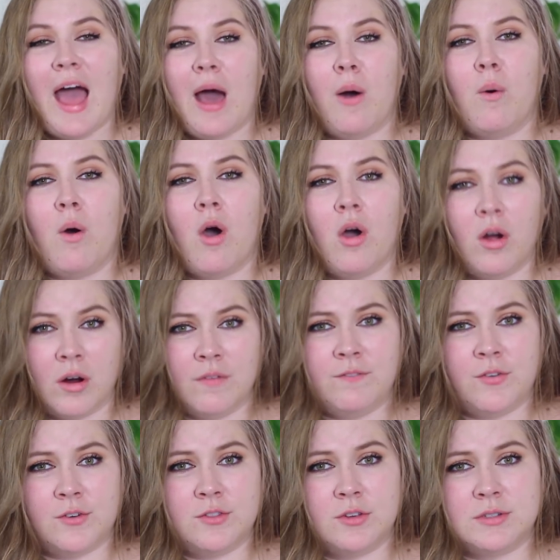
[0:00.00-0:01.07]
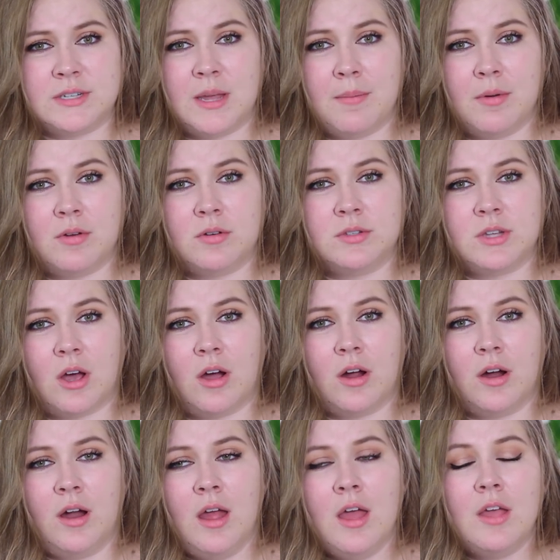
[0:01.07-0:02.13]
how harmful those chemicals
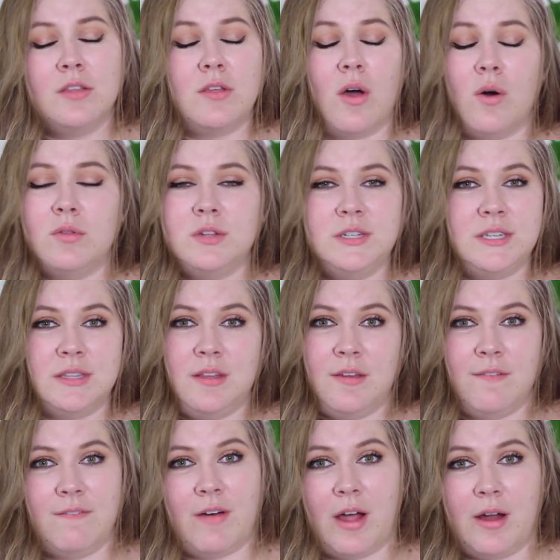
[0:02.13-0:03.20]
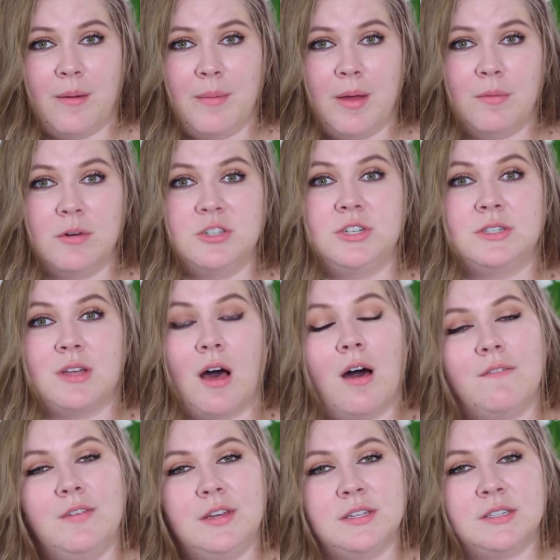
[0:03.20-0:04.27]
are, not only to the environment, which is
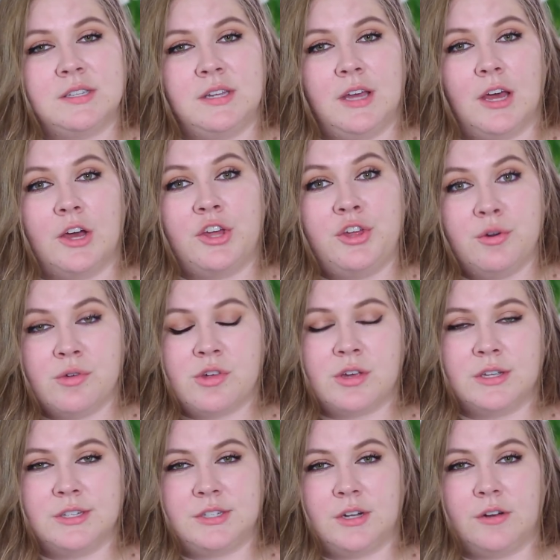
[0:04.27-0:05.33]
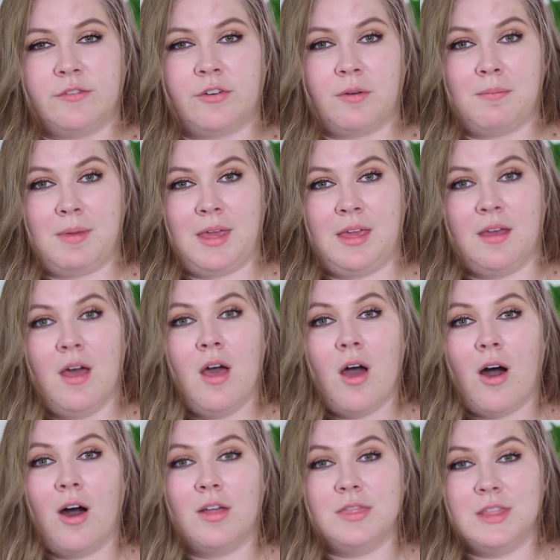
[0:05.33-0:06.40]
obviously a huge concern for me
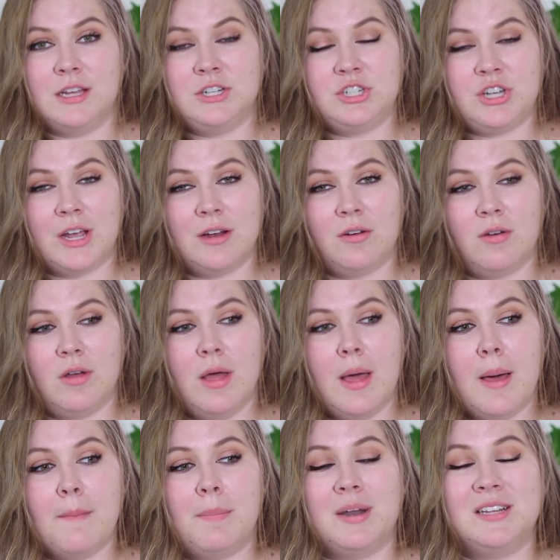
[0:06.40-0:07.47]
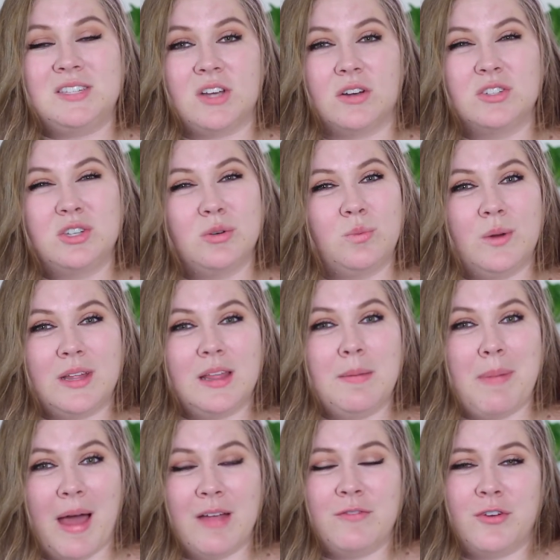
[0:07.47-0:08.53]
on this channel, but it's also really
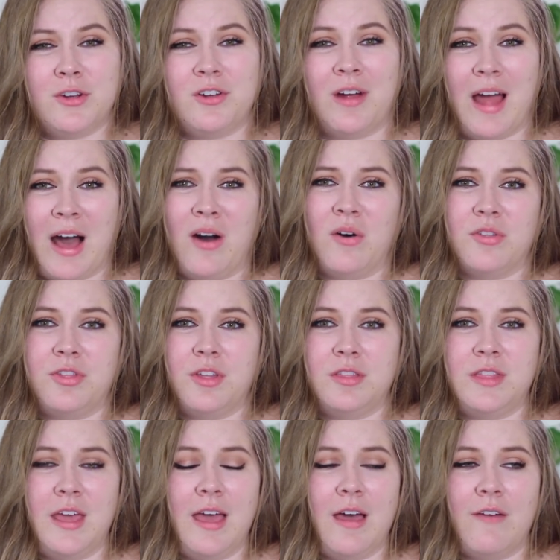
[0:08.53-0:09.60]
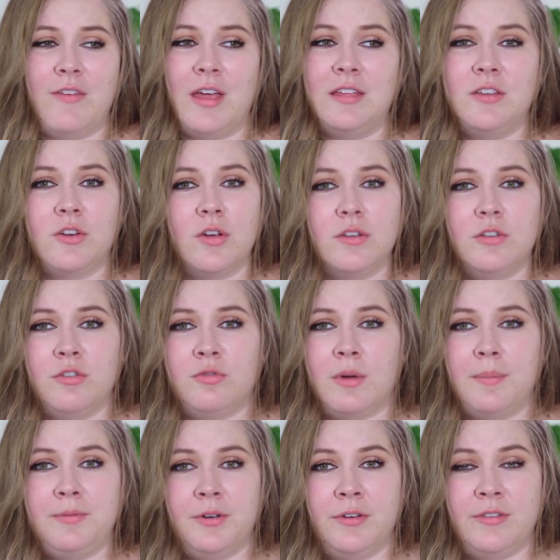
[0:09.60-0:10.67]
bad for your health. They have endocrine
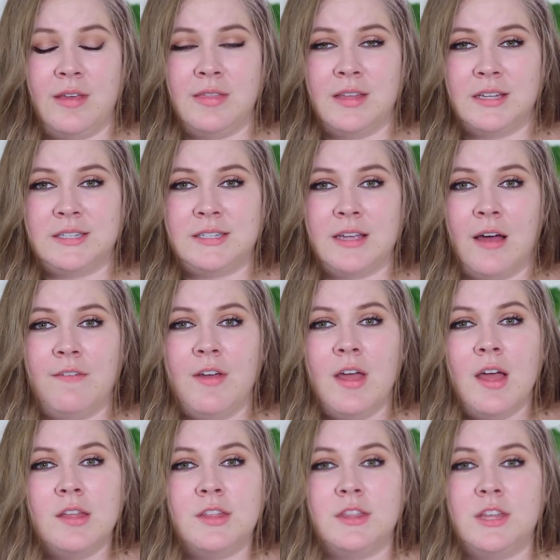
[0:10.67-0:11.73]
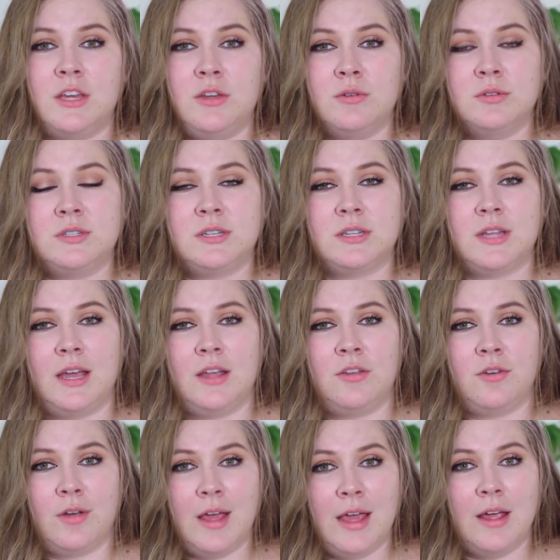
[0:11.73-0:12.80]
disruptors in that stuff that they use to lighten
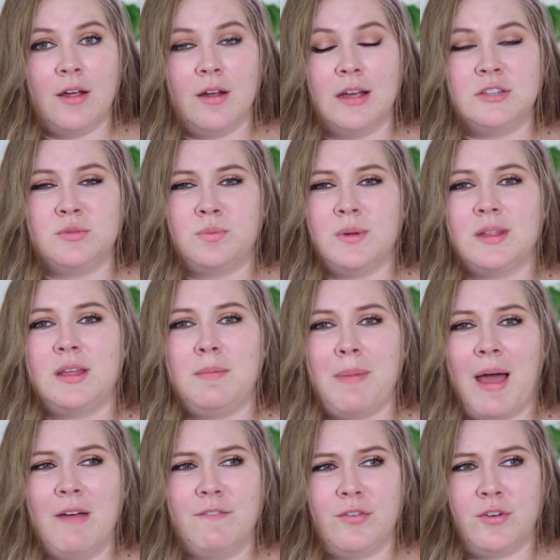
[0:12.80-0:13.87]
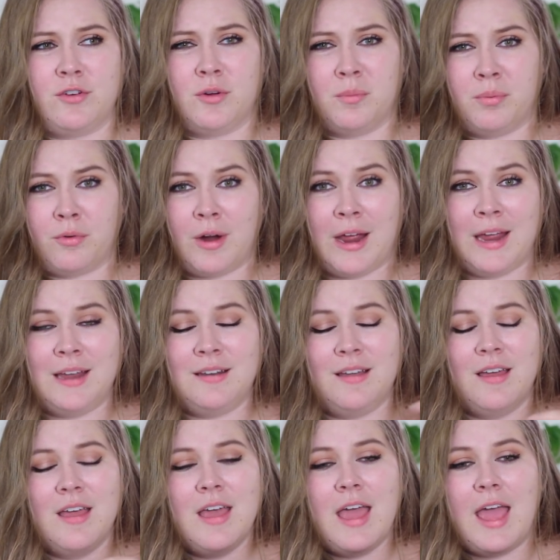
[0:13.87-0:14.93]
your hair. It's really bad for your brain,
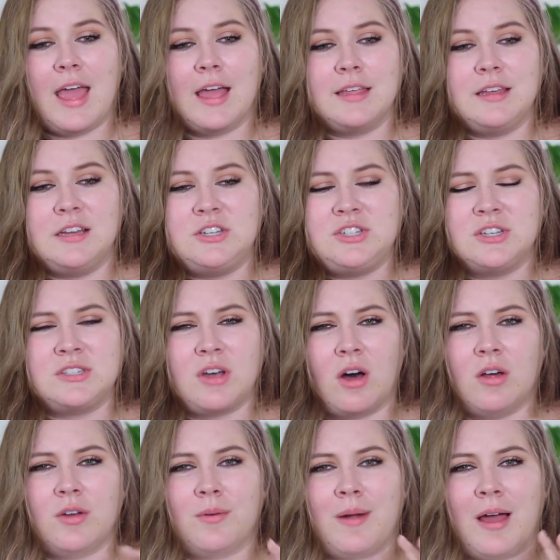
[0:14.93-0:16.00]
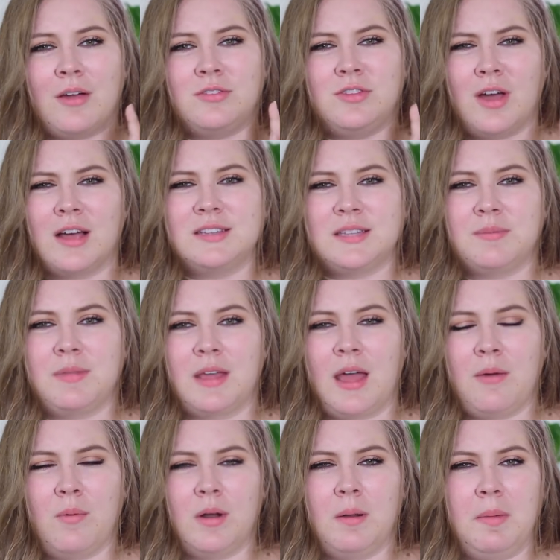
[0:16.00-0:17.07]
and it's just all around not something
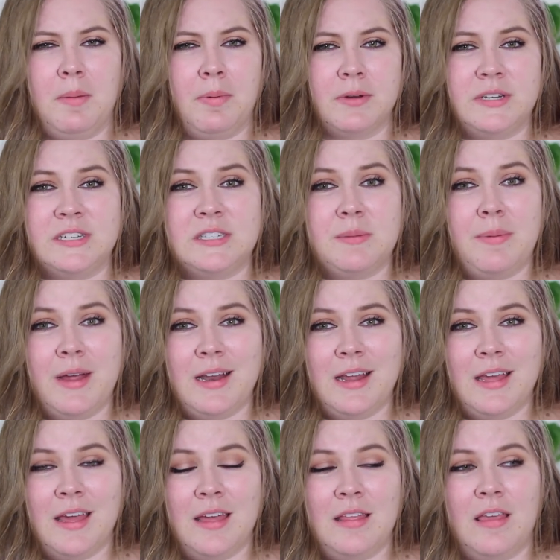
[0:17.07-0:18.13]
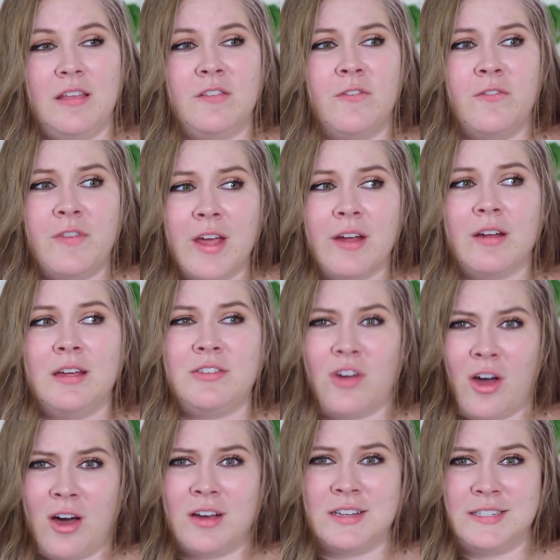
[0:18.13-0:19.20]
I want to be participating in. It's very
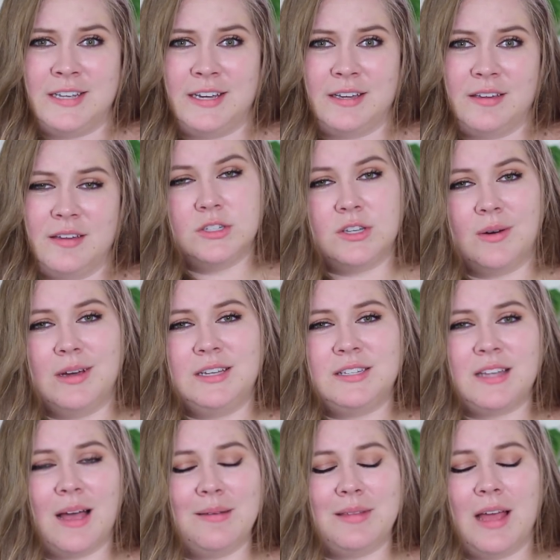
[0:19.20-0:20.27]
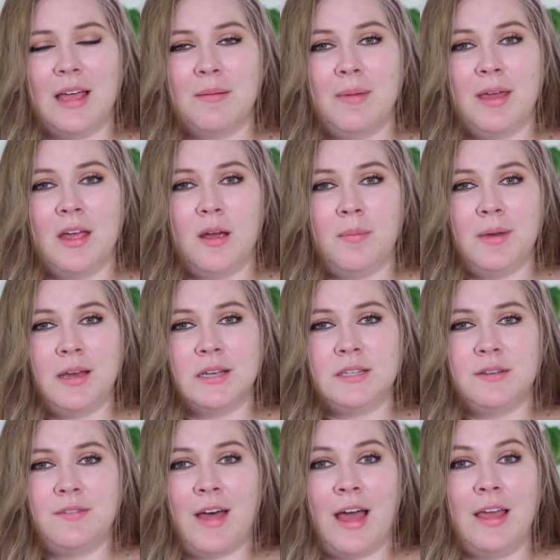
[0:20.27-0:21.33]
toxic. So I stopped dyeing my hair
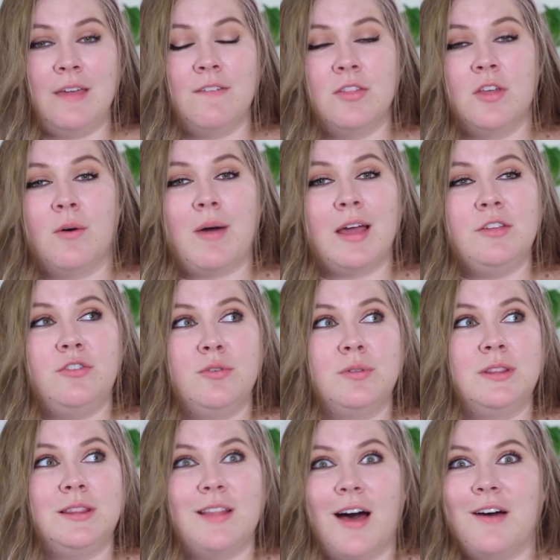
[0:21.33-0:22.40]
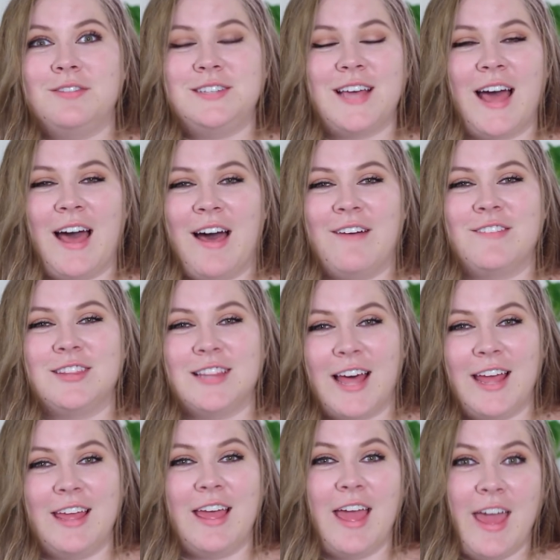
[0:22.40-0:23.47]
because of that, even though I do love to have
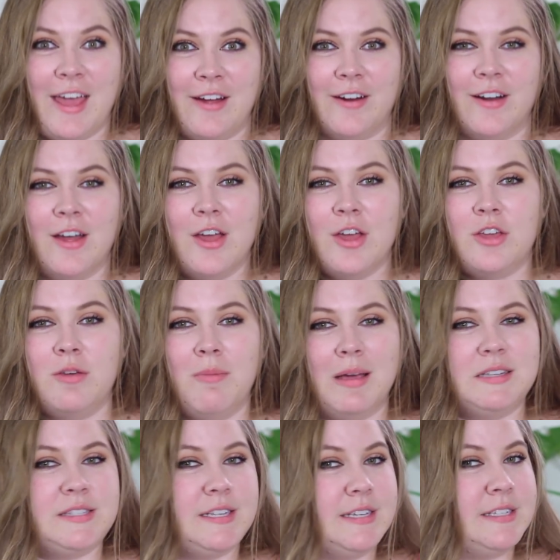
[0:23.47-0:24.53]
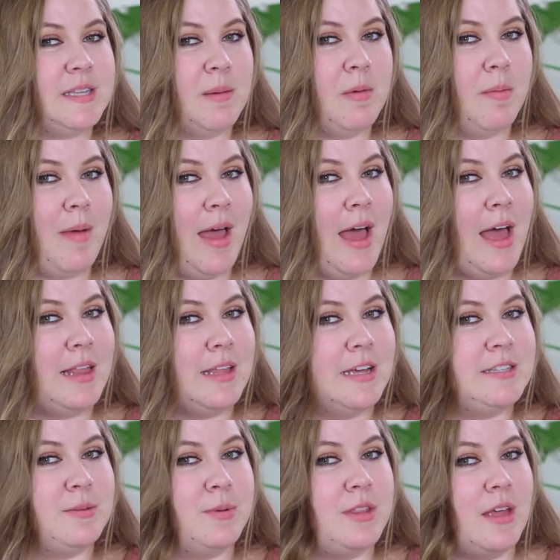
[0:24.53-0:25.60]
light hair. You might see some of my
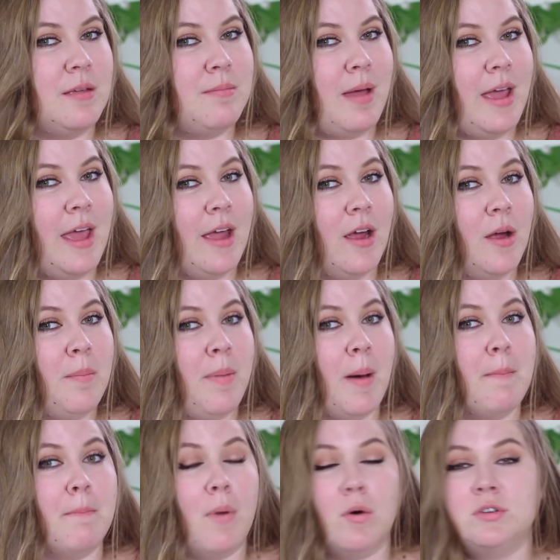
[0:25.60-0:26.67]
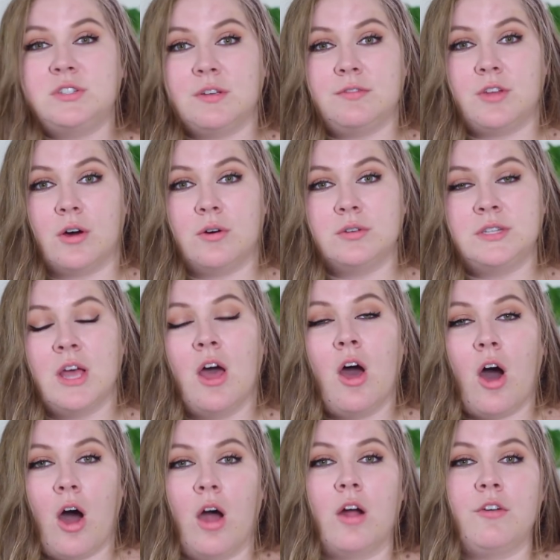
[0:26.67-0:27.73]
highlights within my hair, but most of those
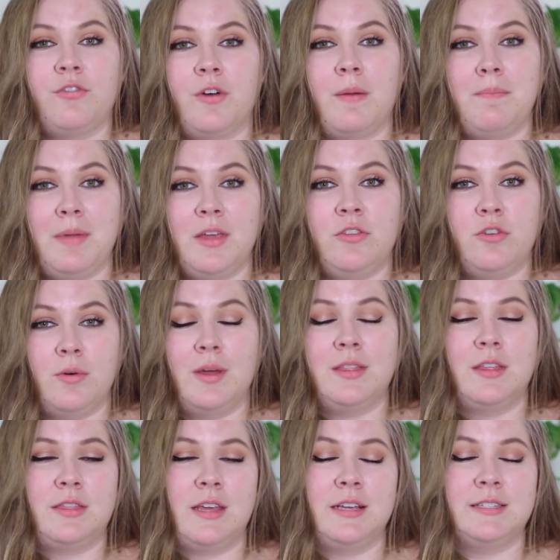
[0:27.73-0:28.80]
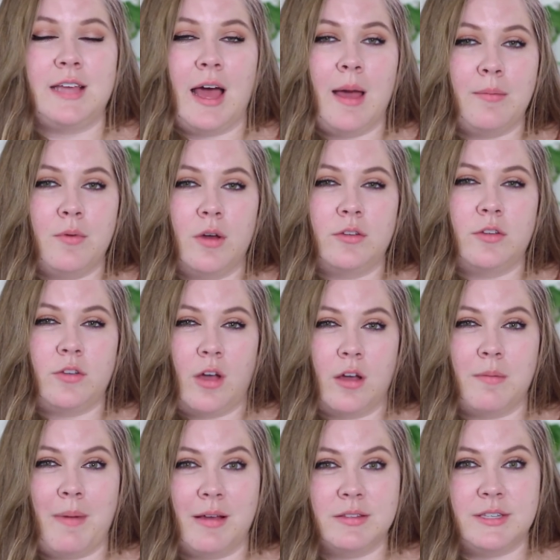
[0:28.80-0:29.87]
are far from me doing the things that I'm going to
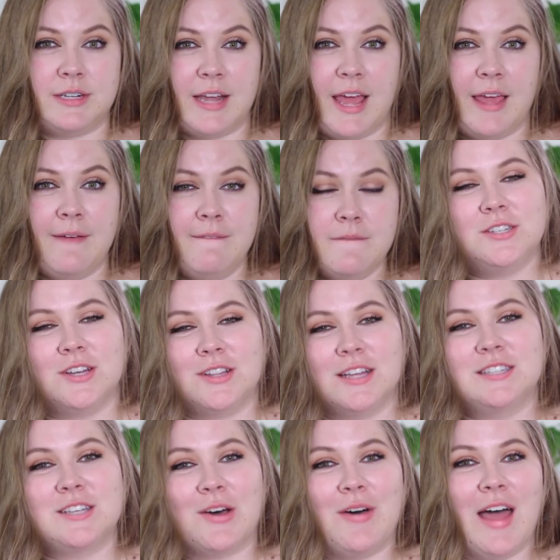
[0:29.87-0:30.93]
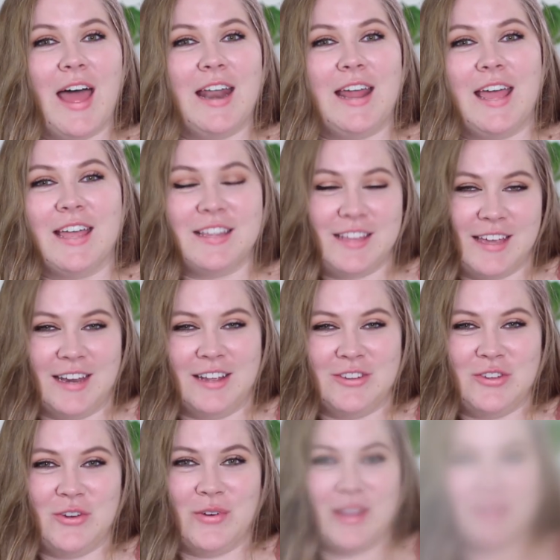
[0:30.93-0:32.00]
talk about today. So let's go ahead and get into